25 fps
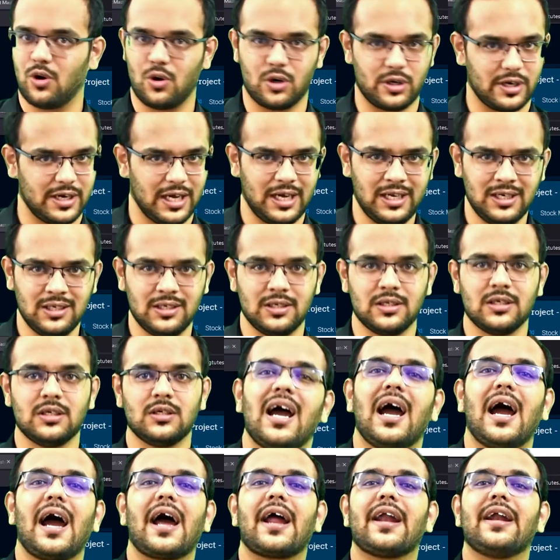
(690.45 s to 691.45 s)
Done.
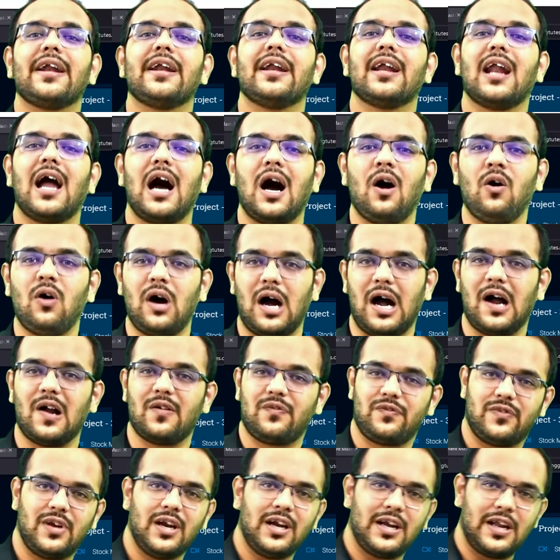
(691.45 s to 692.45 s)
And now
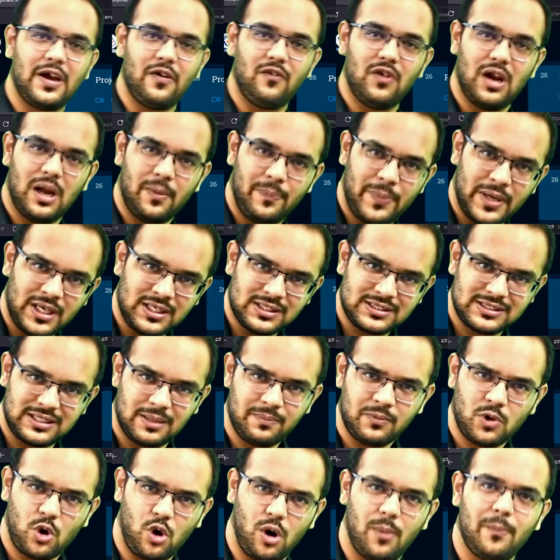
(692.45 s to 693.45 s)
after developing
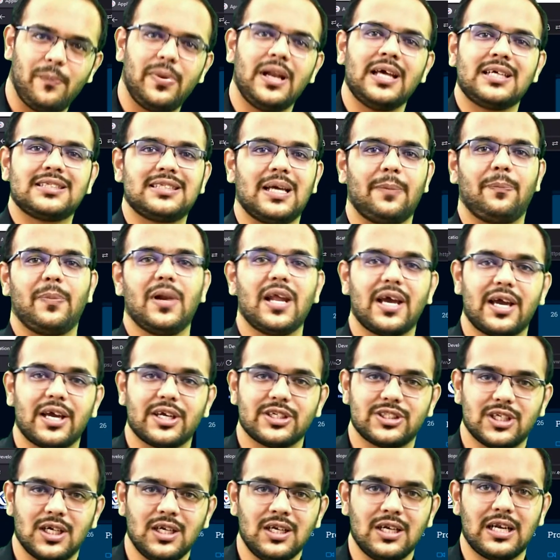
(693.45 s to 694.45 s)
some complex
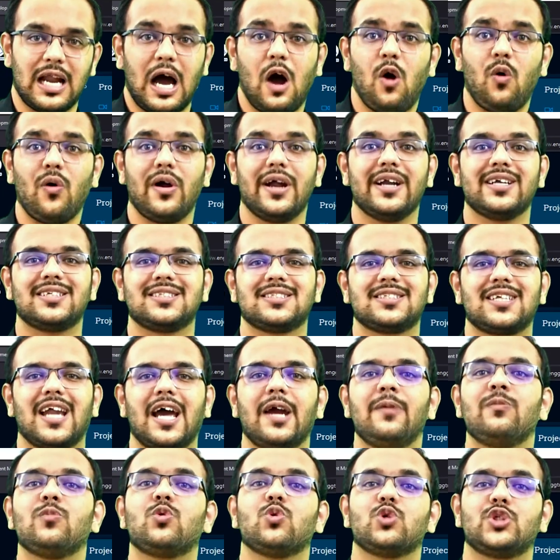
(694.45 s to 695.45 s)
application, now it's
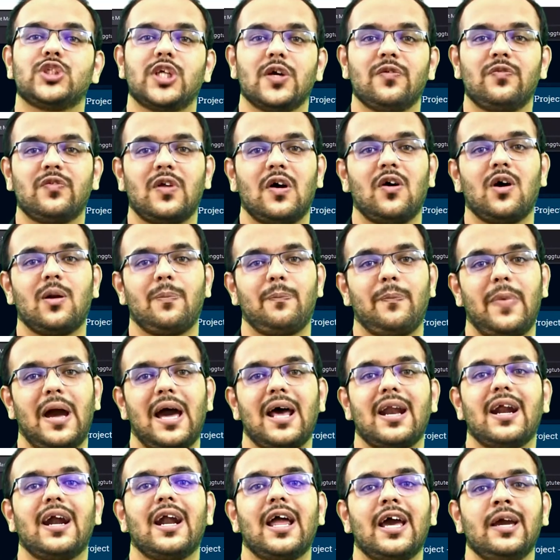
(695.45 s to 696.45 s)
time to shift our
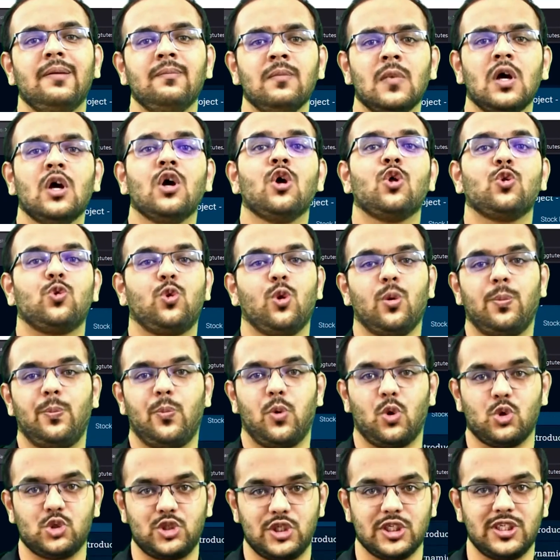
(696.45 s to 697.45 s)
paradigm through
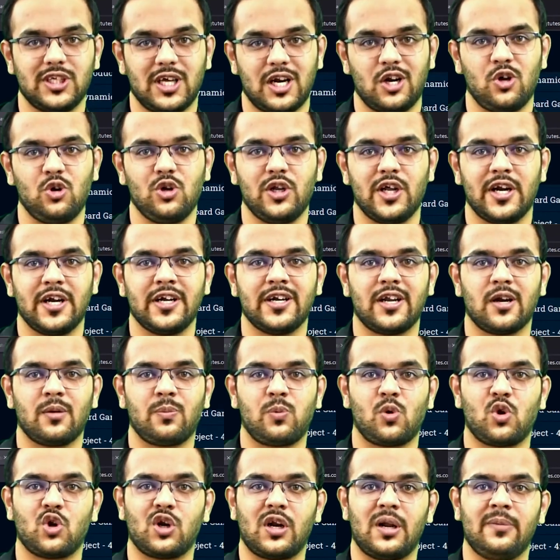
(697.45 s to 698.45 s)
procedure oriented
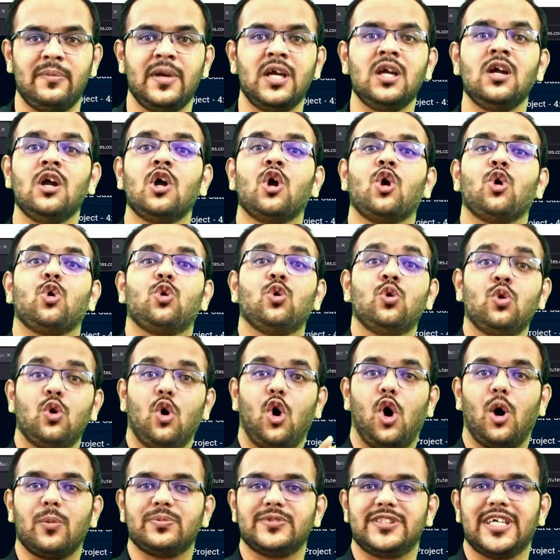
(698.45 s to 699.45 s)
programming to
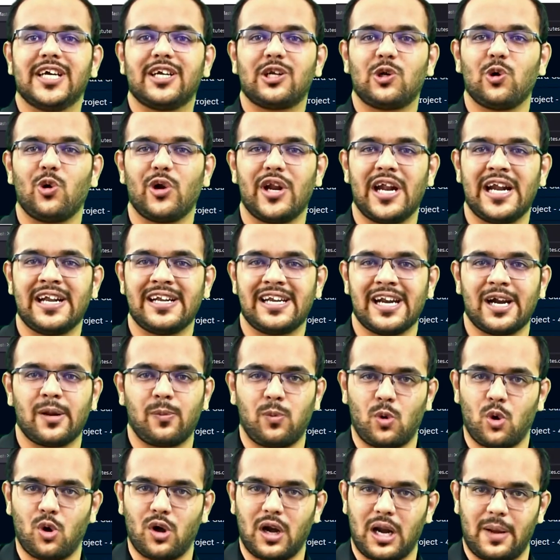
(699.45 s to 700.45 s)
object oriented
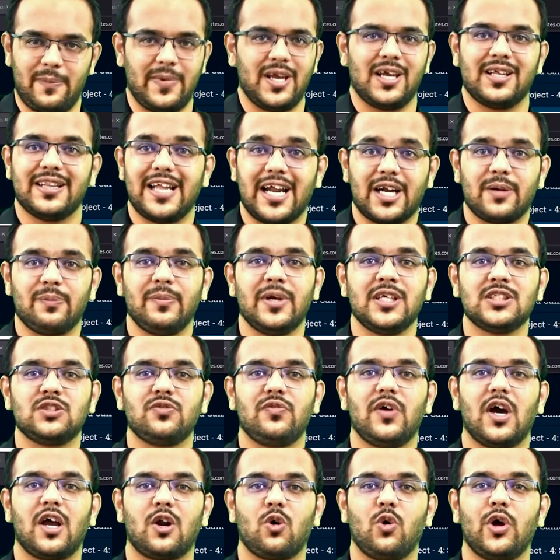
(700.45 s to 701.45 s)
programming. That means we
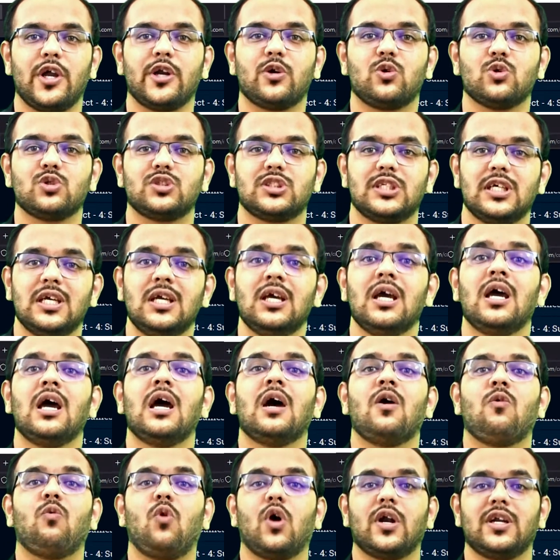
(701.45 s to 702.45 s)
are going to see
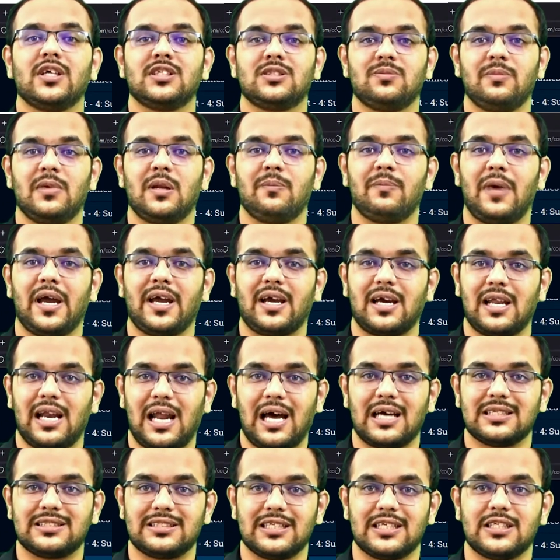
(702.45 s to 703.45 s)
what is meant by
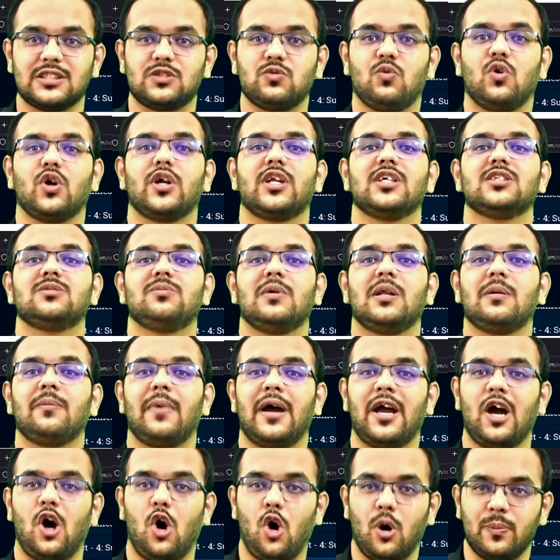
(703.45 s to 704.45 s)
classes, what is meant
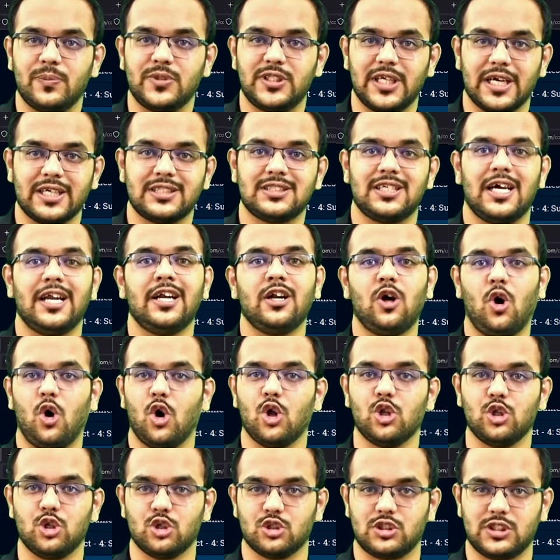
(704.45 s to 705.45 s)
by objects, and all
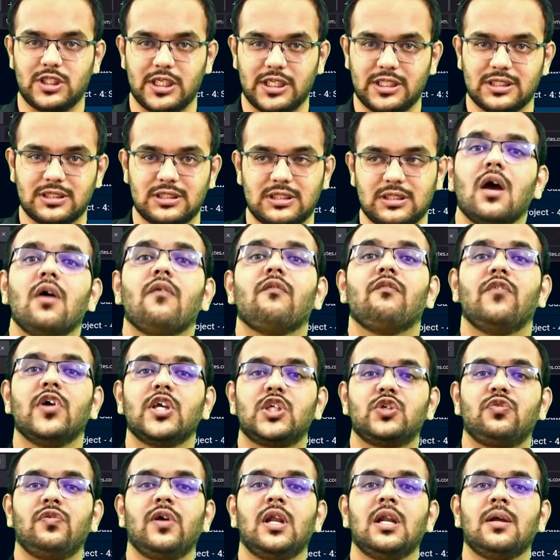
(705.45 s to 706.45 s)
those things,
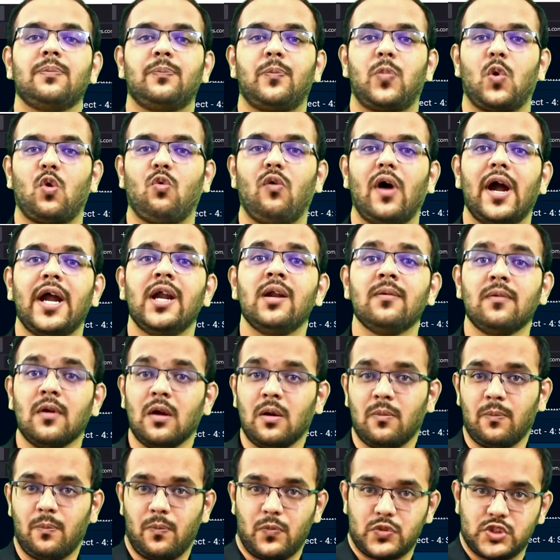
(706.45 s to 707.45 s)
which will provide
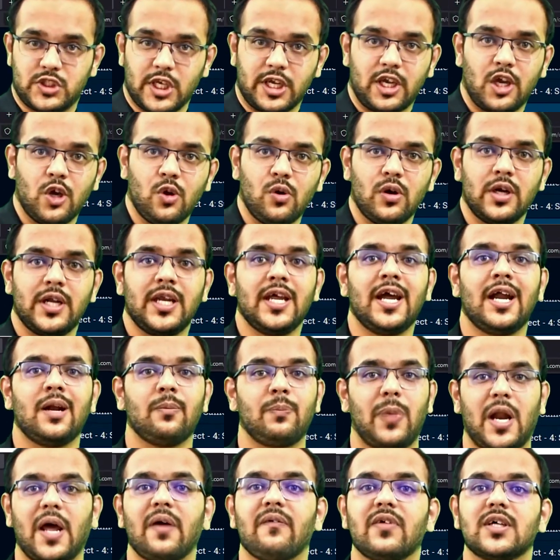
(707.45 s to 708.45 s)
security and
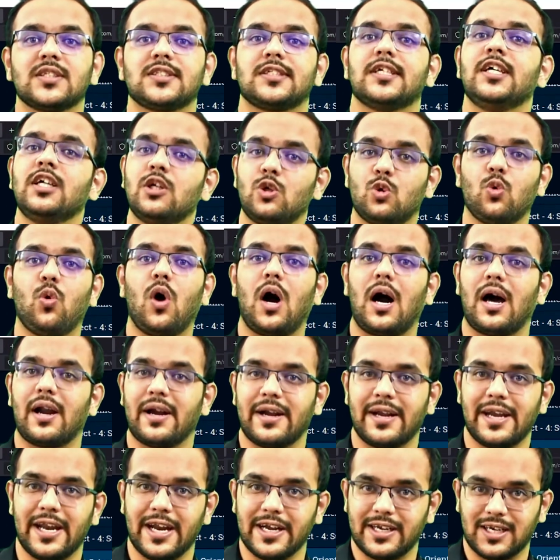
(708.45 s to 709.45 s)
privacy to our
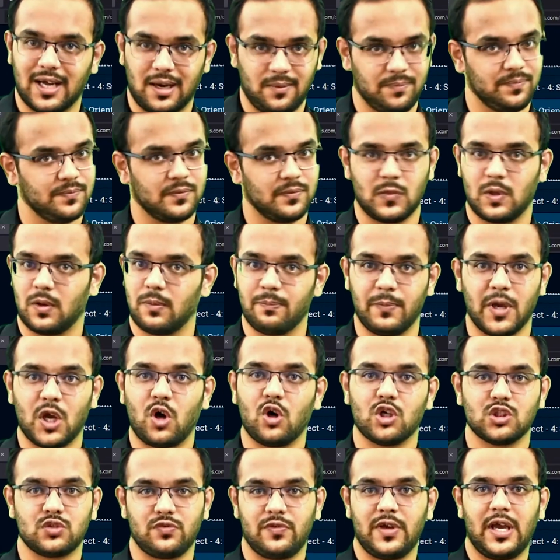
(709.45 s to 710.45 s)
data,
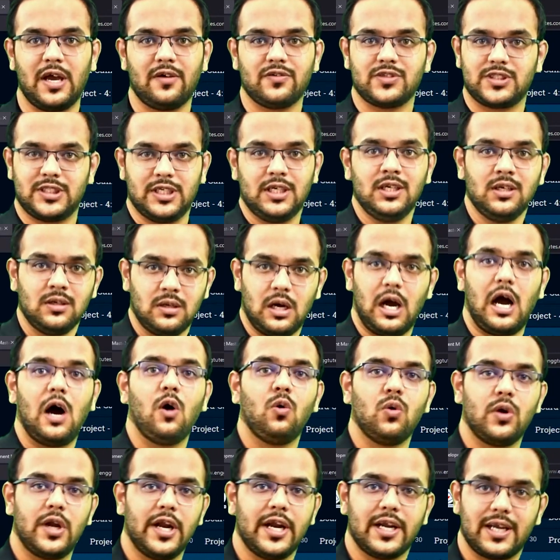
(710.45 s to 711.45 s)
because we have seen how
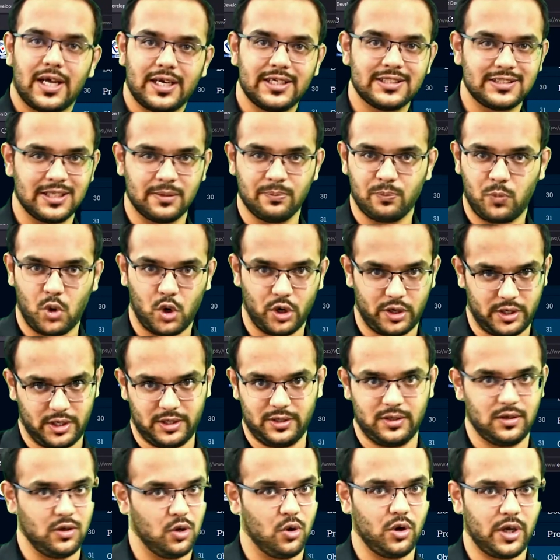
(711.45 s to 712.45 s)
data is important.
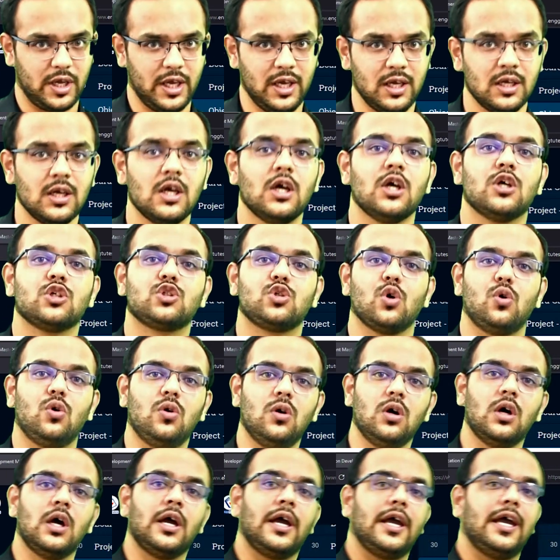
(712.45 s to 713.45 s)
Okay, so
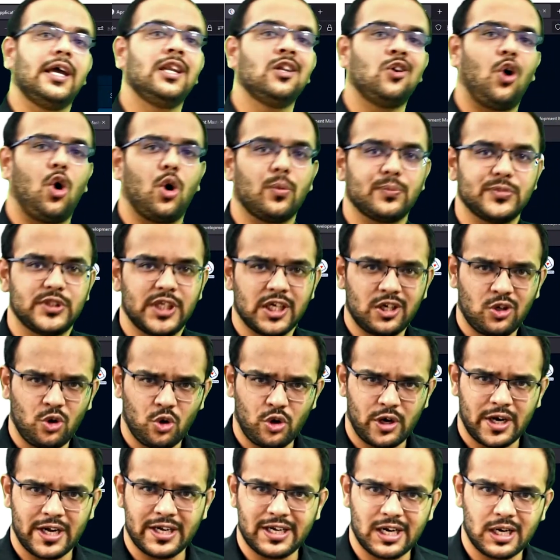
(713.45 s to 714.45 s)
in object
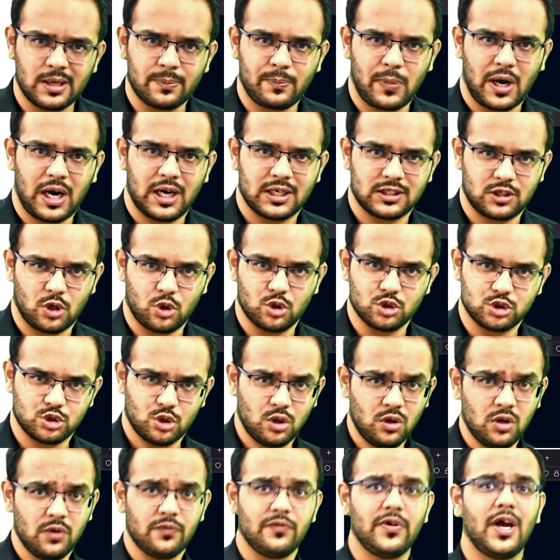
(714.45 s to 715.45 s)
oriented part
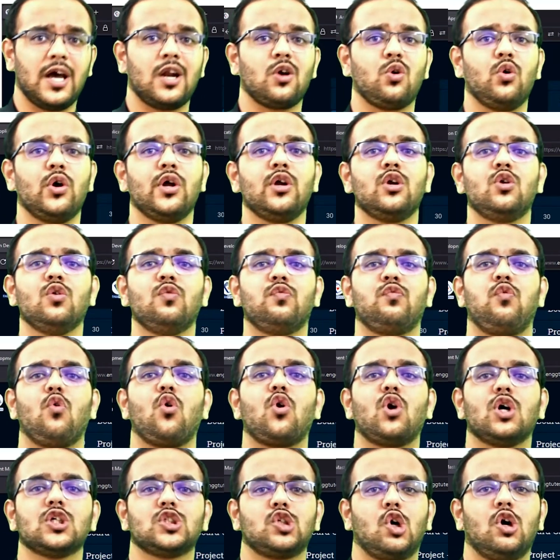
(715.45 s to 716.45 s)
also we are going to
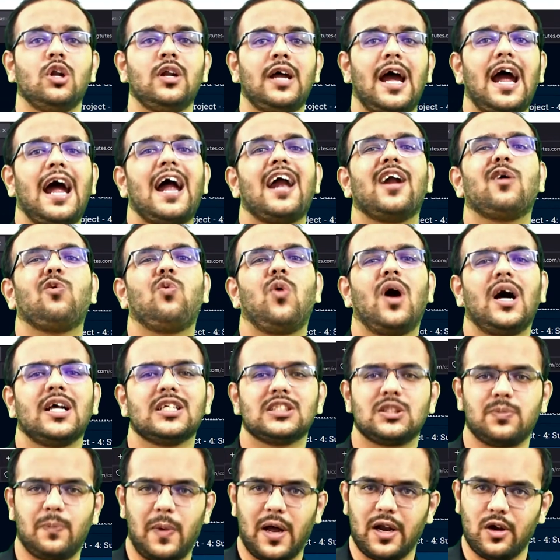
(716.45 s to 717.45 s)
focus on
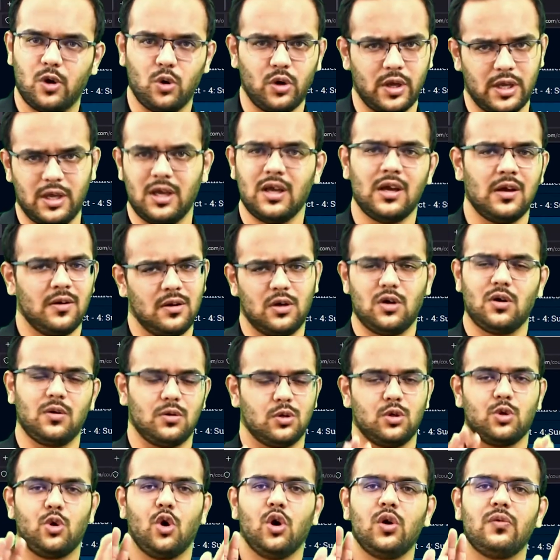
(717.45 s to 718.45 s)
advanced part. Okay,
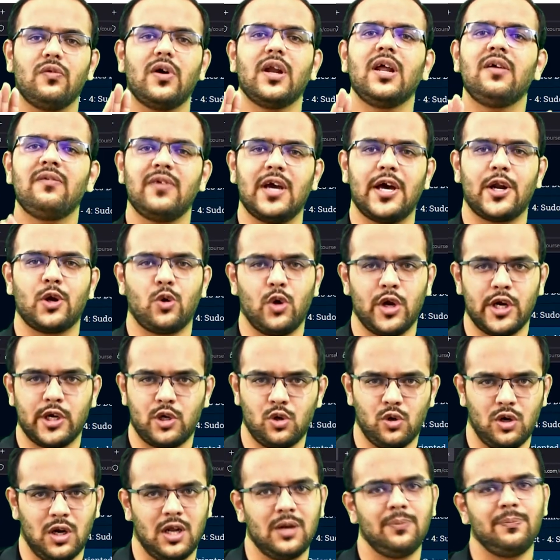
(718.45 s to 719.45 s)
don't worry, we are going to
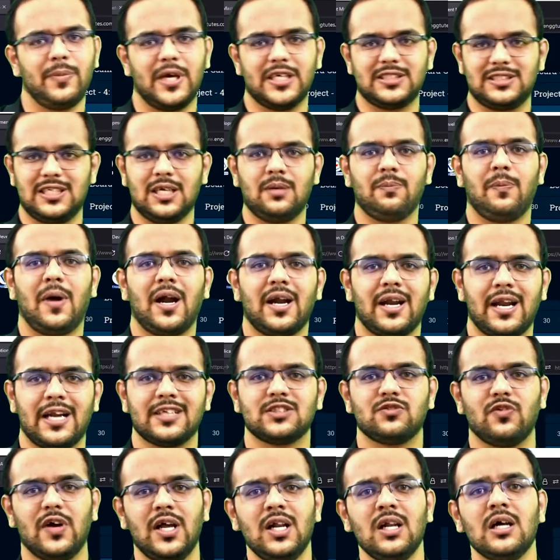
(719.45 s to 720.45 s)
learn basic part as
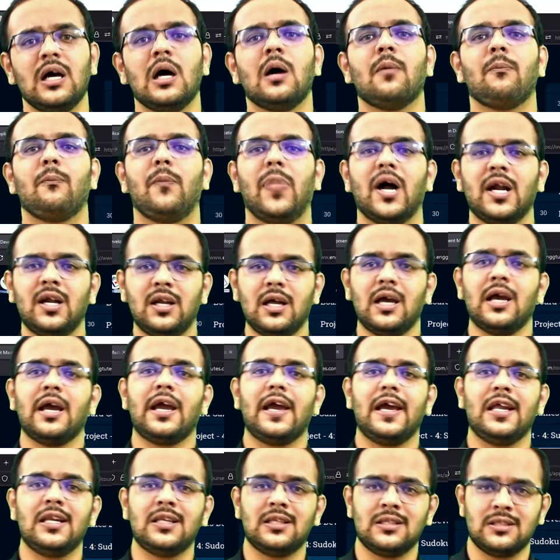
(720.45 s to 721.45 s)
well, but
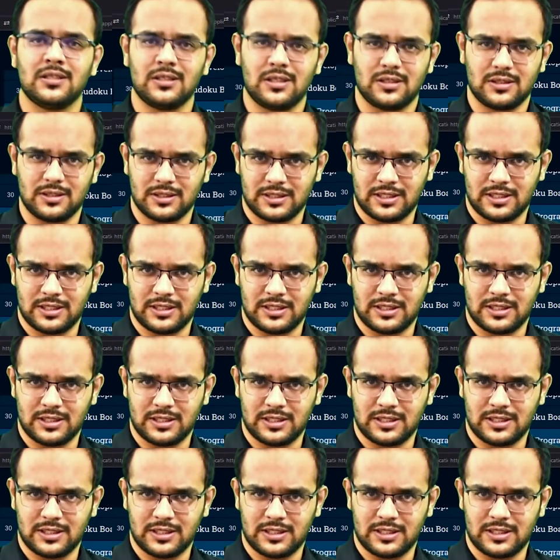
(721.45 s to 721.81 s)
in